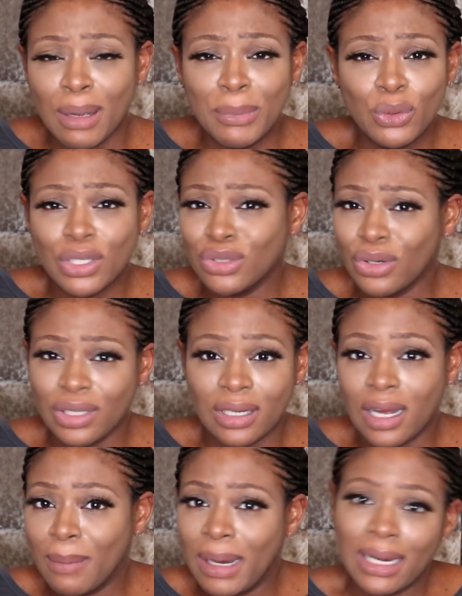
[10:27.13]
my milk is not gonna
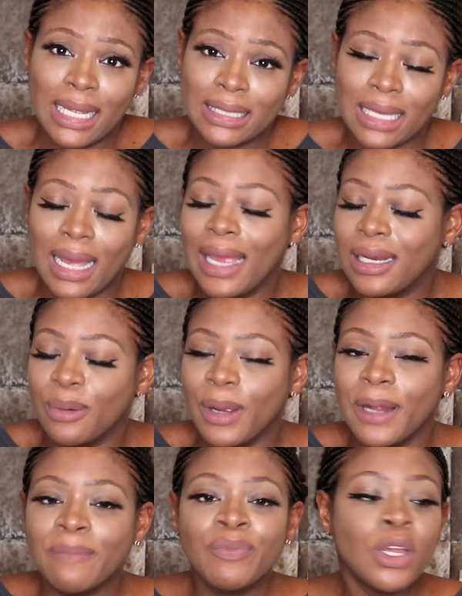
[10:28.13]
come out like that
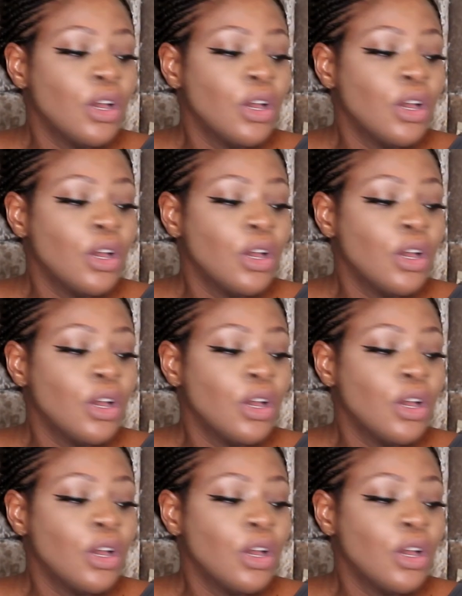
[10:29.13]
anyway.